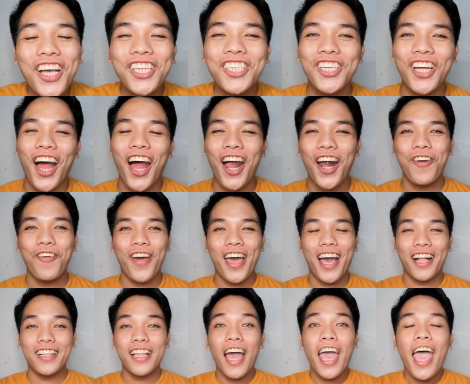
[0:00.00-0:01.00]

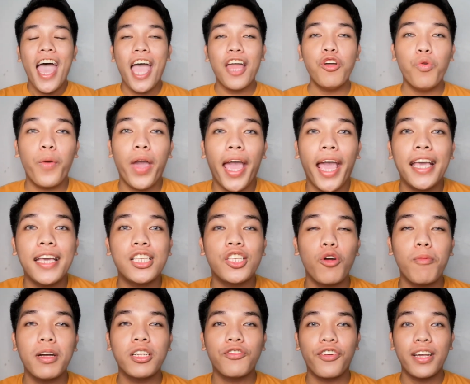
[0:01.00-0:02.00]
Charwell. Anyway,
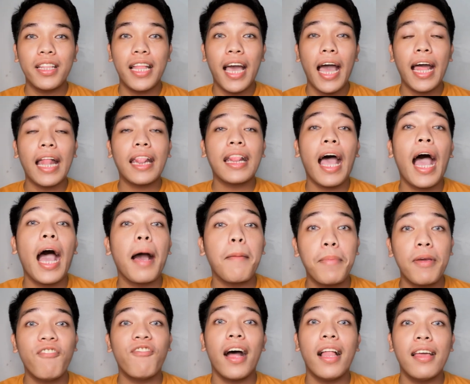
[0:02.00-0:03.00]
so much for that.
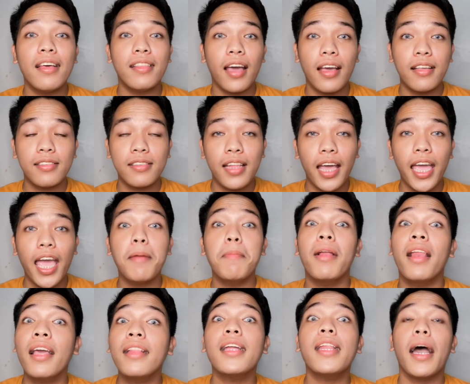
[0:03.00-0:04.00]
Happy Valentine's Day and
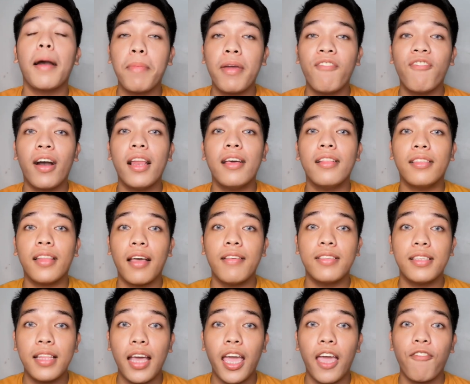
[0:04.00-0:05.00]
belated Happy
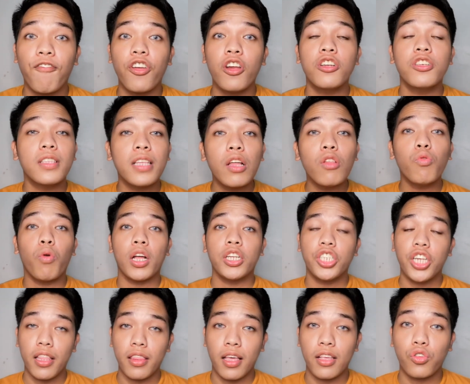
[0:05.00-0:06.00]
Valentine's Day if you're still
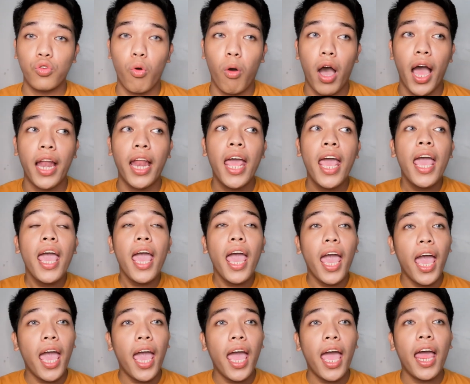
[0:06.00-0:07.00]
watching this one.
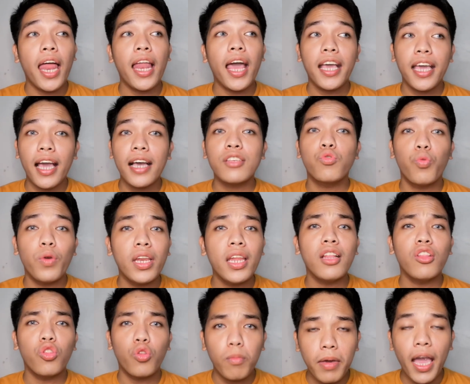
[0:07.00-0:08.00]
And I guess we
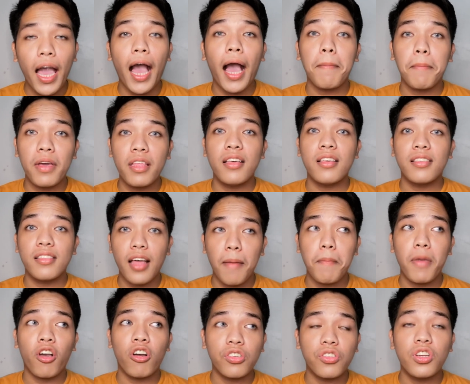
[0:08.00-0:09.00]
need to be happy this
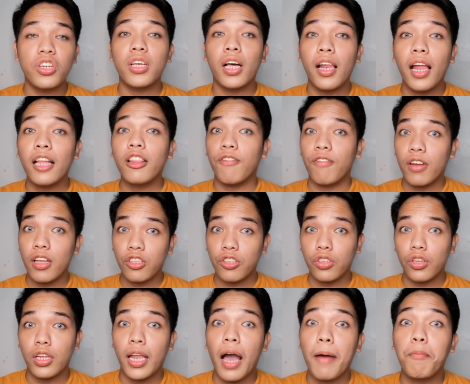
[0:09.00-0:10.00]
time because there's a lot of
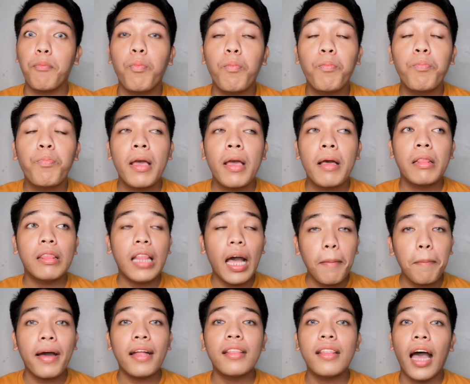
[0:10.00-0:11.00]
reason na
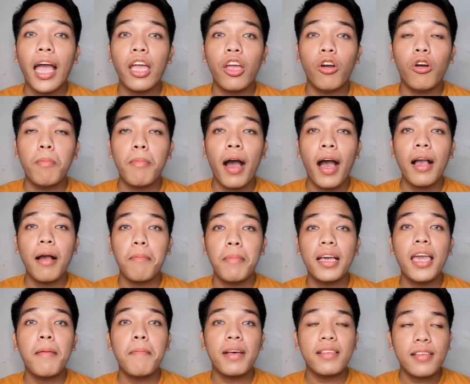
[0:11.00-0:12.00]
dapat tayo
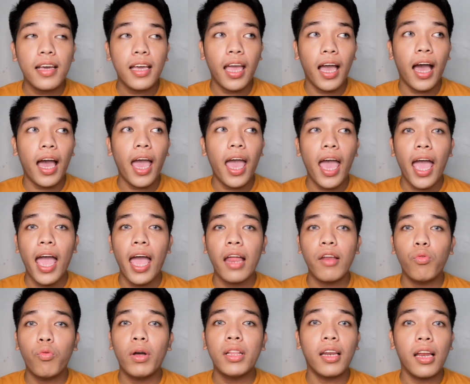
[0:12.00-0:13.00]
maging masaya.
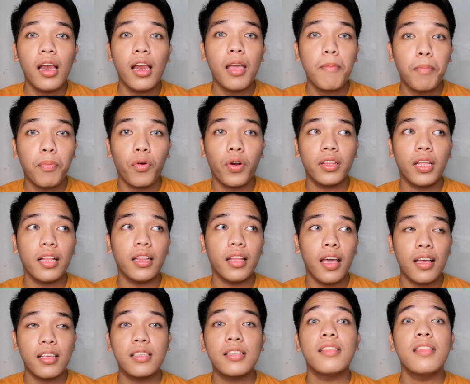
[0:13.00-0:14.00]
And what really important
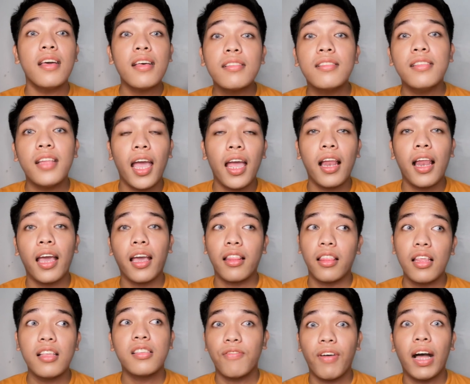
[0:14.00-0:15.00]
is this day, like
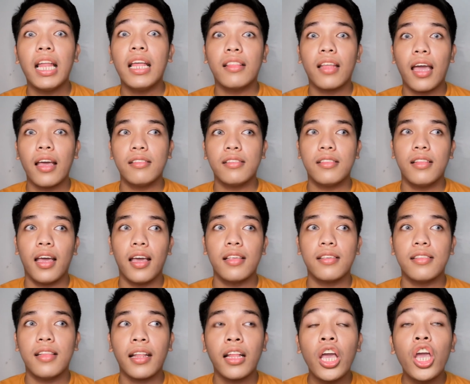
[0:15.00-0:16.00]
this Valentine's Day,
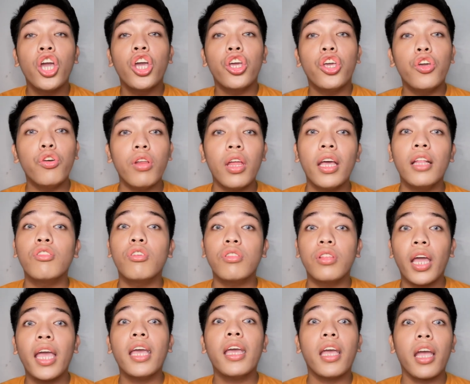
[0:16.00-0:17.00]
is that you need to
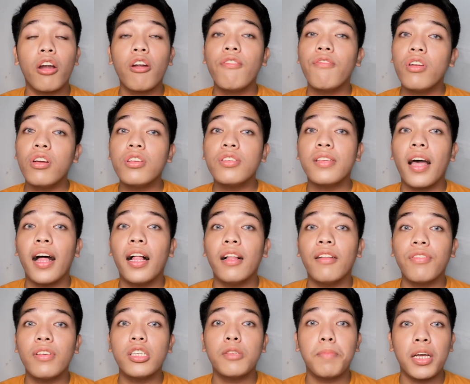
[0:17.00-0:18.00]
take care of
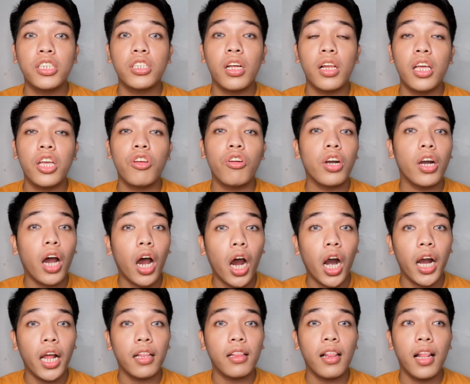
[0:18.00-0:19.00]
yourself, especially your
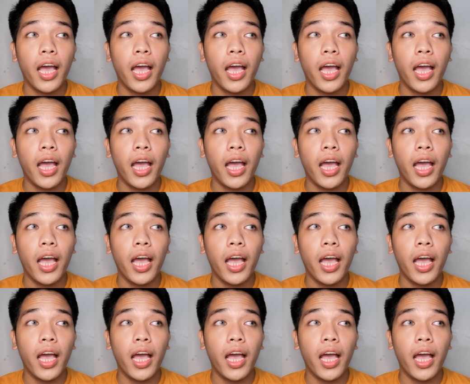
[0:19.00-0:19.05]
heart.